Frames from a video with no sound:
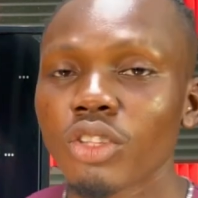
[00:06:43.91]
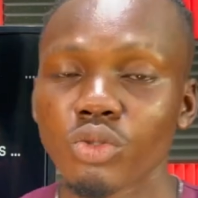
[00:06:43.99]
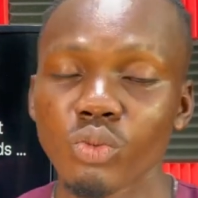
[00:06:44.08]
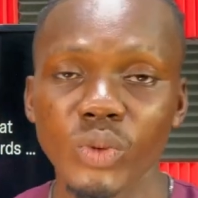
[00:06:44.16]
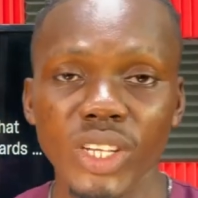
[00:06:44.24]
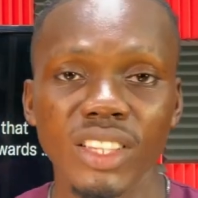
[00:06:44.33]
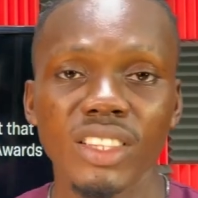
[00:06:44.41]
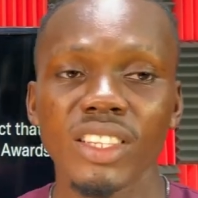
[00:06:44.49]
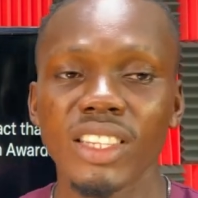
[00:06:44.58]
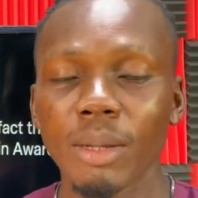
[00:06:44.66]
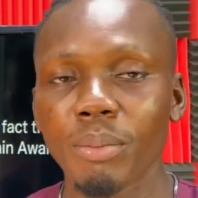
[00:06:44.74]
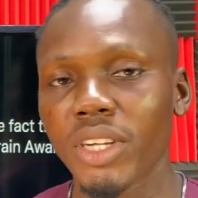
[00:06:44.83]
to win
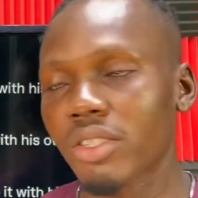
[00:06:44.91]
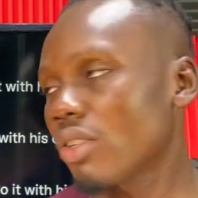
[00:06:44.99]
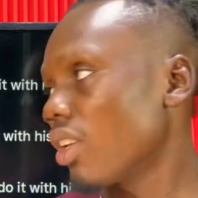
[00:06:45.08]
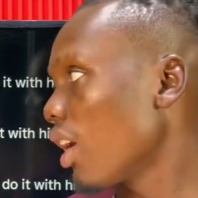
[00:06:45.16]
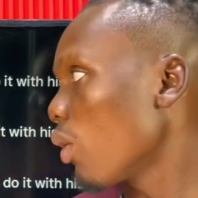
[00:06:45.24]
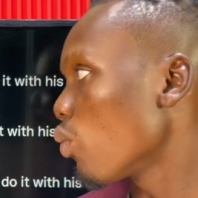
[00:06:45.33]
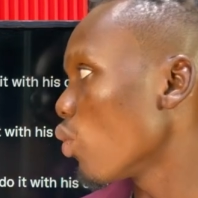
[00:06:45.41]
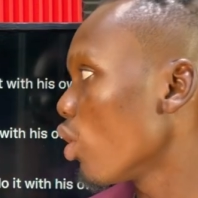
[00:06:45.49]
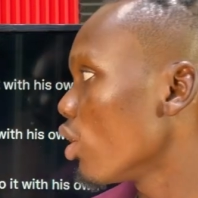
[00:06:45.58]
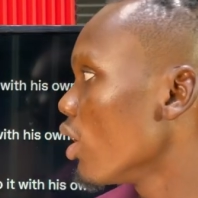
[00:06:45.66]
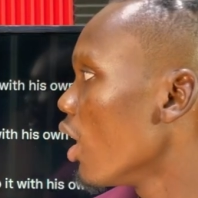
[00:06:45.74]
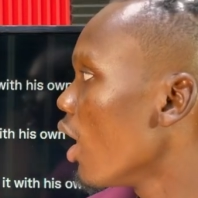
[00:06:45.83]
that particular
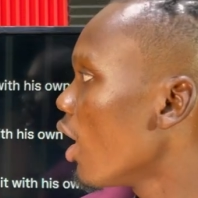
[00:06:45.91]
one.